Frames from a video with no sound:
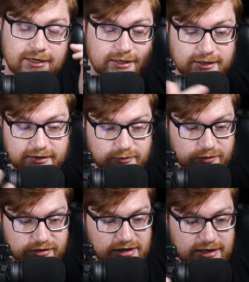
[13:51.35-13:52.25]
And with
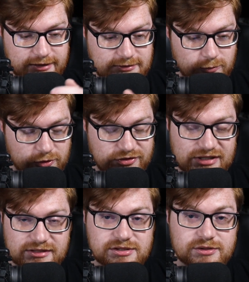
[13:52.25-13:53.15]
that, we're
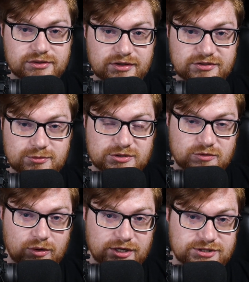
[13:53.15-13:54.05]
done here. Thanks so much for
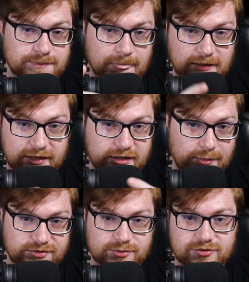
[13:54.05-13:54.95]
watching. Like,
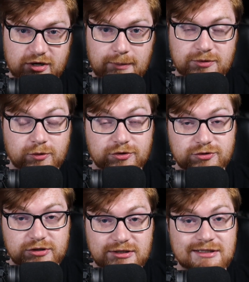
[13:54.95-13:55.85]
comment, subscribe. You know the
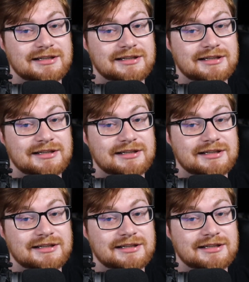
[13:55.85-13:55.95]
drill.